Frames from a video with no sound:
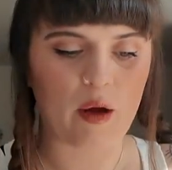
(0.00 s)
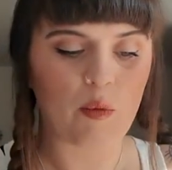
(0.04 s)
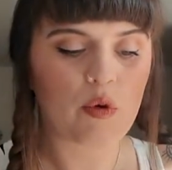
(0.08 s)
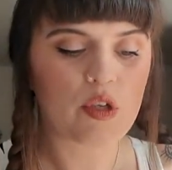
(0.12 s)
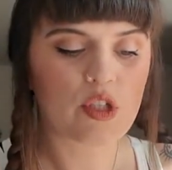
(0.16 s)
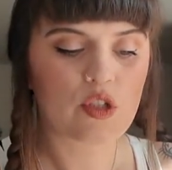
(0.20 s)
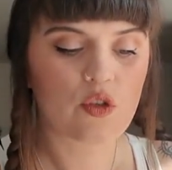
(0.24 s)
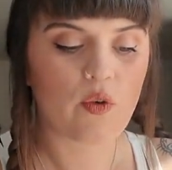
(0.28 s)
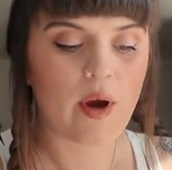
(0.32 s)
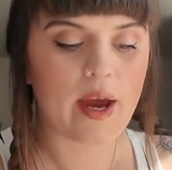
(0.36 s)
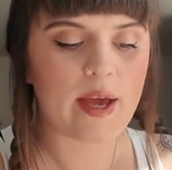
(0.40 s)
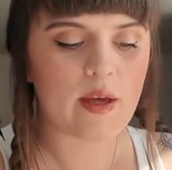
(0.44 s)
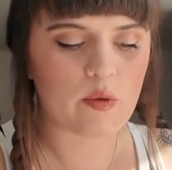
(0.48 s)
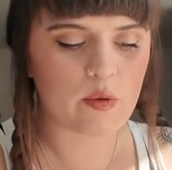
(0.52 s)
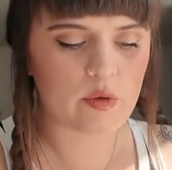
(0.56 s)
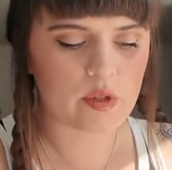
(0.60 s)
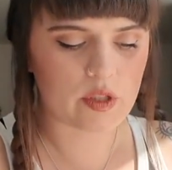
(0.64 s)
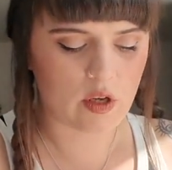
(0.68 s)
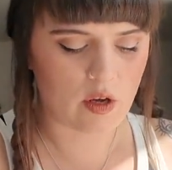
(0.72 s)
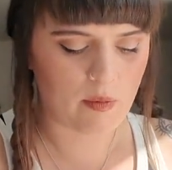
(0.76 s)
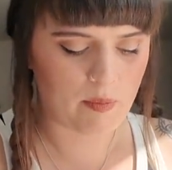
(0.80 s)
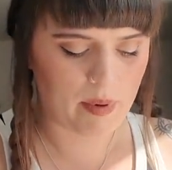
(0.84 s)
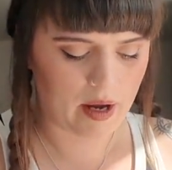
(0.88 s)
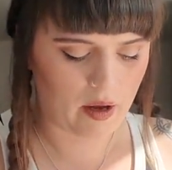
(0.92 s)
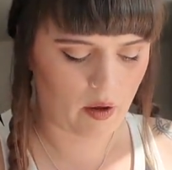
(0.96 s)
What's great
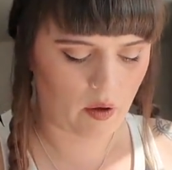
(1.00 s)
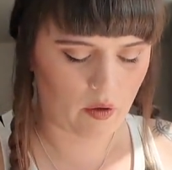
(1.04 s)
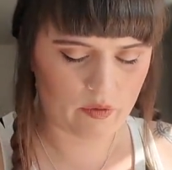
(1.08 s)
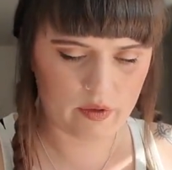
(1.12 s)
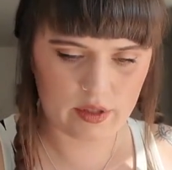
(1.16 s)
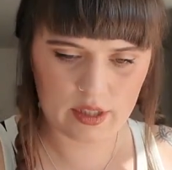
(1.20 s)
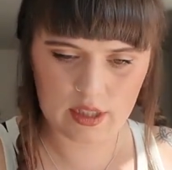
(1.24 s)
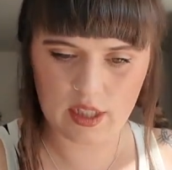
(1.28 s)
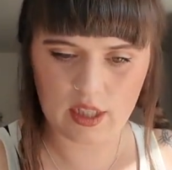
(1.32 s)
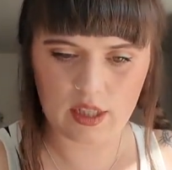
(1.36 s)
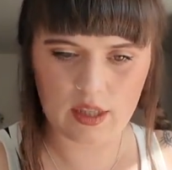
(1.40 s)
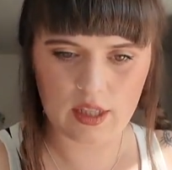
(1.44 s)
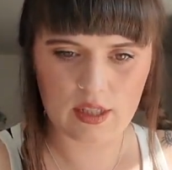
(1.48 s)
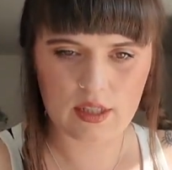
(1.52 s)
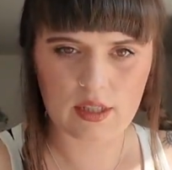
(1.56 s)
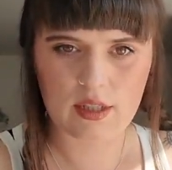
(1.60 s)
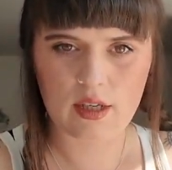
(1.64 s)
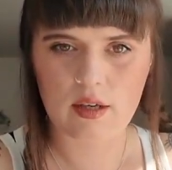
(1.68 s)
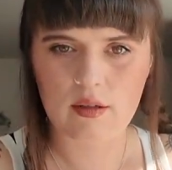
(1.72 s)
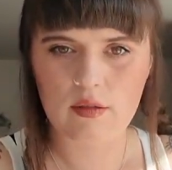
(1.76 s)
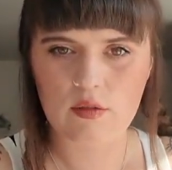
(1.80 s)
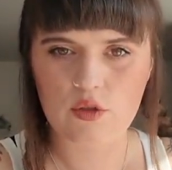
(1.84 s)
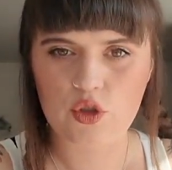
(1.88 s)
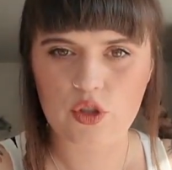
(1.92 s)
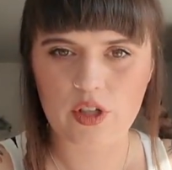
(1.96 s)
also about, obviously, this
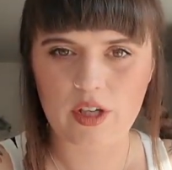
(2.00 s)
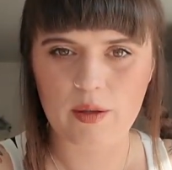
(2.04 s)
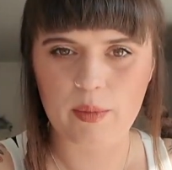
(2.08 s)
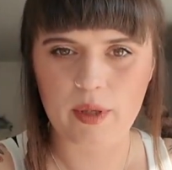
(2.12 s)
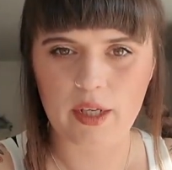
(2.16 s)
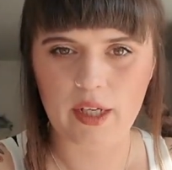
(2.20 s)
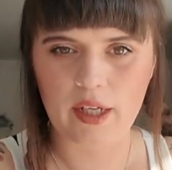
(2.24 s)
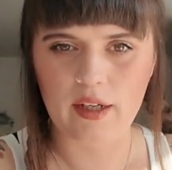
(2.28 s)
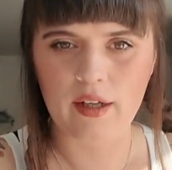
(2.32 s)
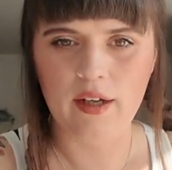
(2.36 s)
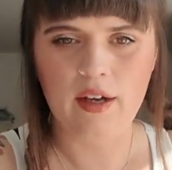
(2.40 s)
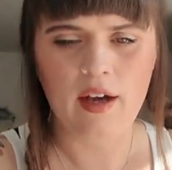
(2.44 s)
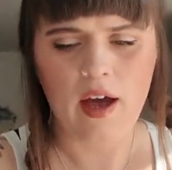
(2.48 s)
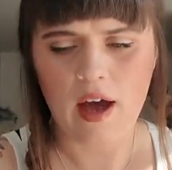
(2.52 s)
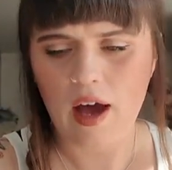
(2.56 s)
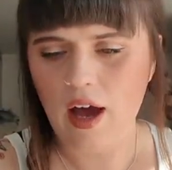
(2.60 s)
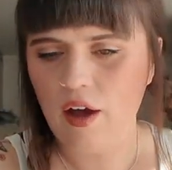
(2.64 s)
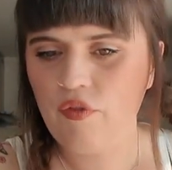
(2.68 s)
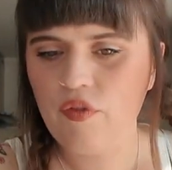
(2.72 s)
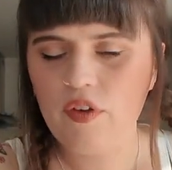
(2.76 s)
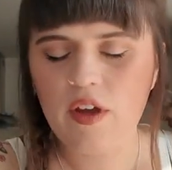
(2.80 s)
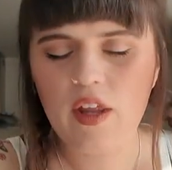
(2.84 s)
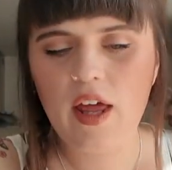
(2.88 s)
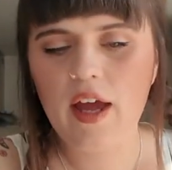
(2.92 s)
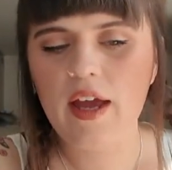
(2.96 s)
trimmer, I
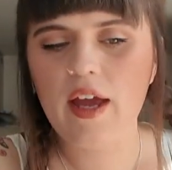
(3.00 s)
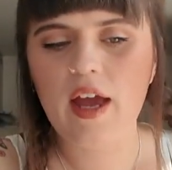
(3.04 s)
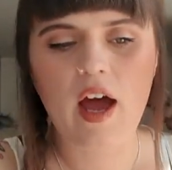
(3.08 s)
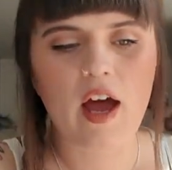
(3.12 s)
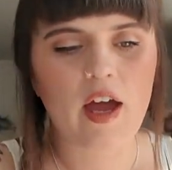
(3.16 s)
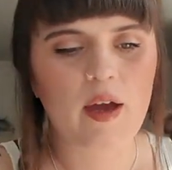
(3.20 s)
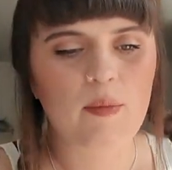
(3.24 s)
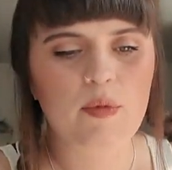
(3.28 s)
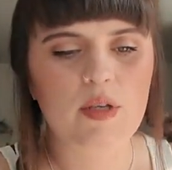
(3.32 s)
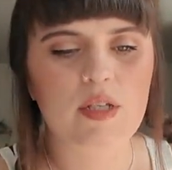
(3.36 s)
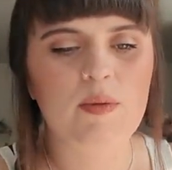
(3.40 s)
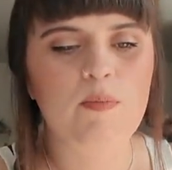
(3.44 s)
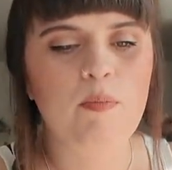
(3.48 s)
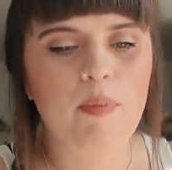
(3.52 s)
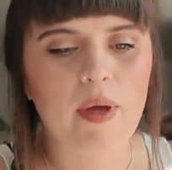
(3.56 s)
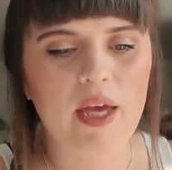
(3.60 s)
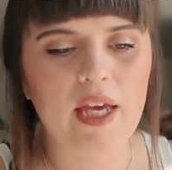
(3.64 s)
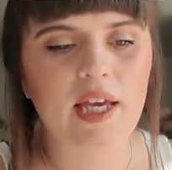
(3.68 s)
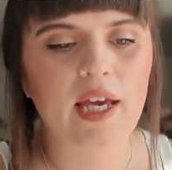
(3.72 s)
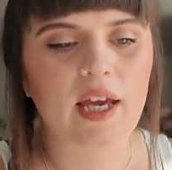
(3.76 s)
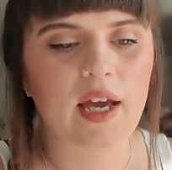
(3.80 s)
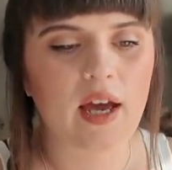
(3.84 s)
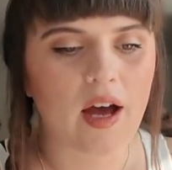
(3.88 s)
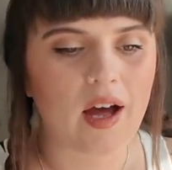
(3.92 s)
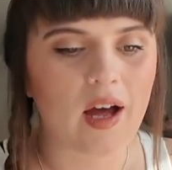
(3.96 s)
feel like I'm just
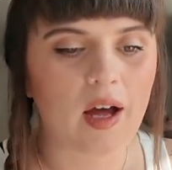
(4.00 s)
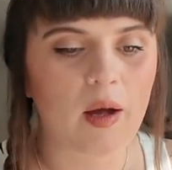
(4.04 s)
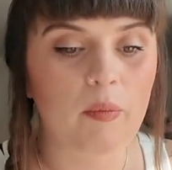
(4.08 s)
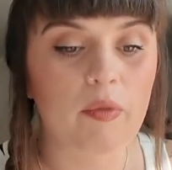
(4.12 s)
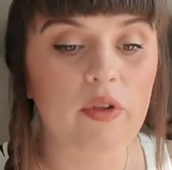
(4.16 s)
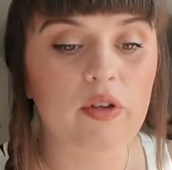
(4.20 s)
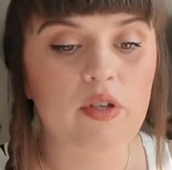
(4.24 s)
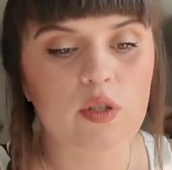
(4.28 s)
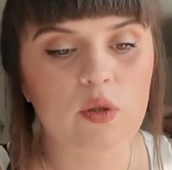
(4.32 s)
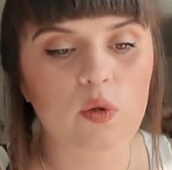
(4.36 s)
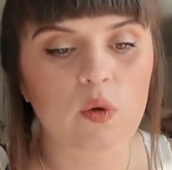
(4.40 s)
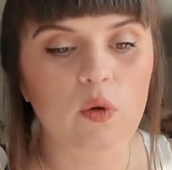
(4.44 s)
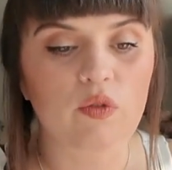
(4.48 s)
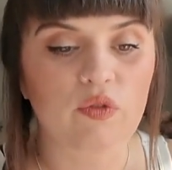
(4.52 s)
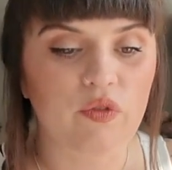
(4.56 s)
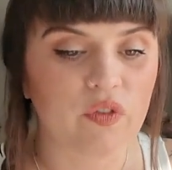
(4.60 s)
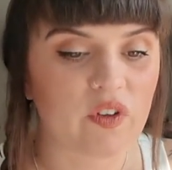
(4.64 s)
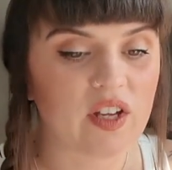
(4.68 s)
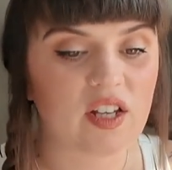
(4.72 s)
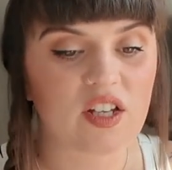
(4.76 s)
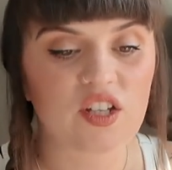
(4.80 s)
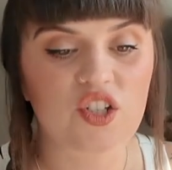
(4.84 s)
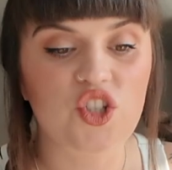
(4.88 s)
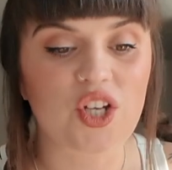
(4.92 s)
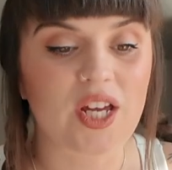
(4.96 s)
bigging up the
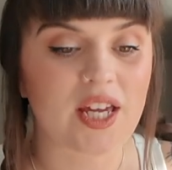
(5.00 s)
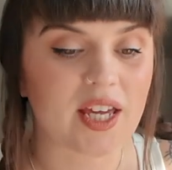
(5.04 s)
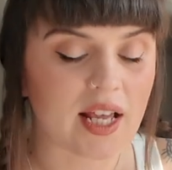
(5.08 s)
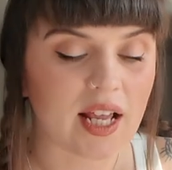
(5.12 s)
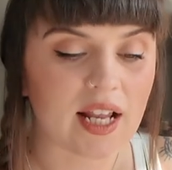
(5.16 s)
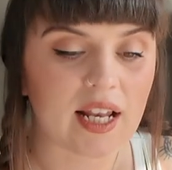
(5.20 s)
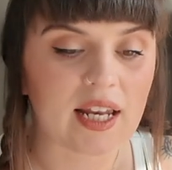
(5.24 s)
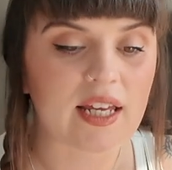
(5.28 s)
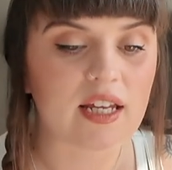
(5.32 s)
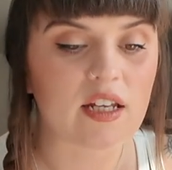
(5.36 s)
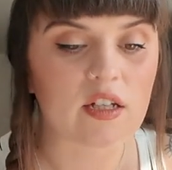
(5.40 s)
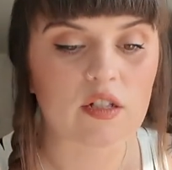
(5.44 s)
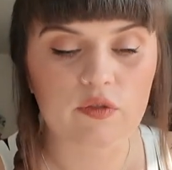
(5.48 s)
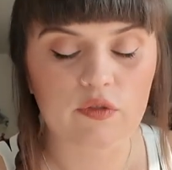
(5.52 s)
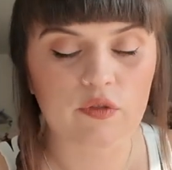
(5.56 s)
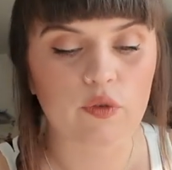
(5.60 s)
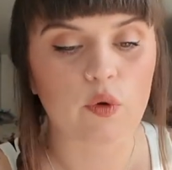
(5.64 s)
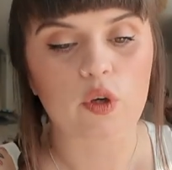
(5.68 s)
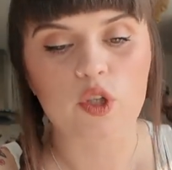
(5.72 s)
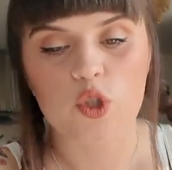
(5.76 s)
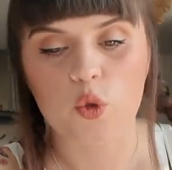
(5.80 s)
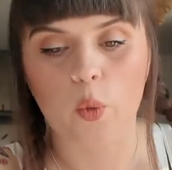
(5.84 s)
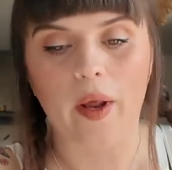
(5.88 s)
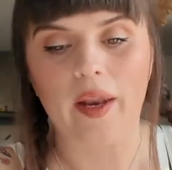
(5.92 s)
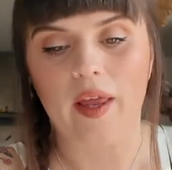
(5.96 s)
Swordfish Elite
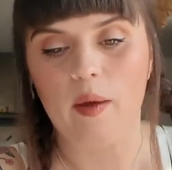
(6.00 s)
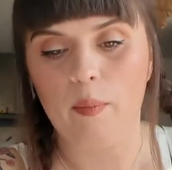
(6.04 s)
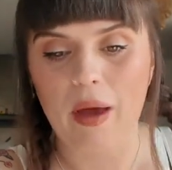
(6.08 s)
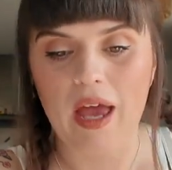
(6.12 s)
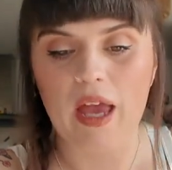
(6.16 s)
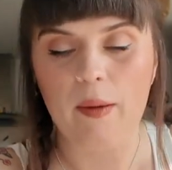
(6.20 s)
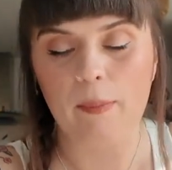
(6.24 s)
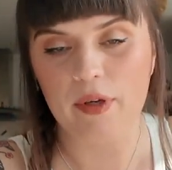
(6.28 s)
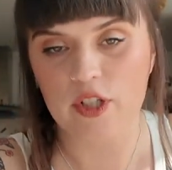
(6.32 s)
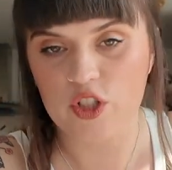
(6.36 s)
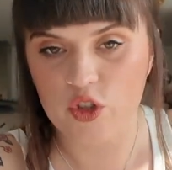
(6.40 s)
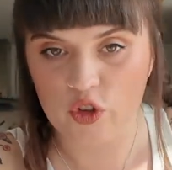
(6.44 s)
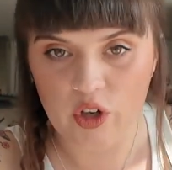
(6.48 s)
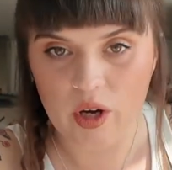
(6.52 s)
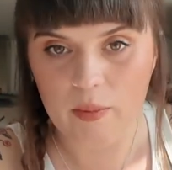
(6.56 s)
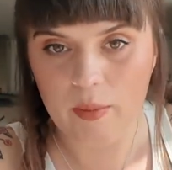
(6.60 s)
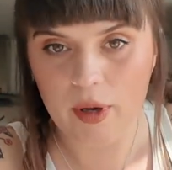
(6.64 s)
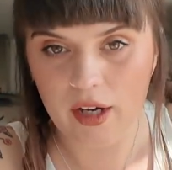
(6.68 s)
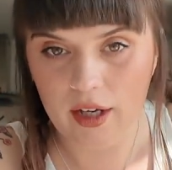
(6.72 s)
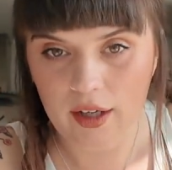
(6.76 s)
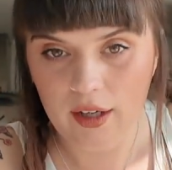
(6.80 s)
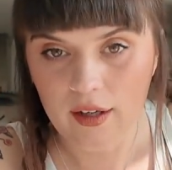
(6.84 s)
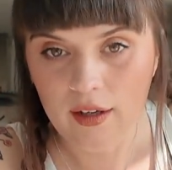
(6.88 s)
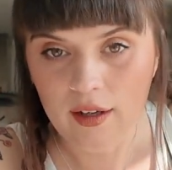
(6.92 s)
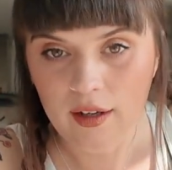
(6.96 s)
420 paper
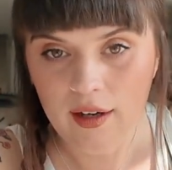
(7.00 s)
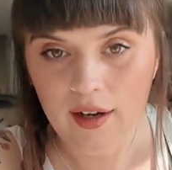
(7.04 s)
trimmer.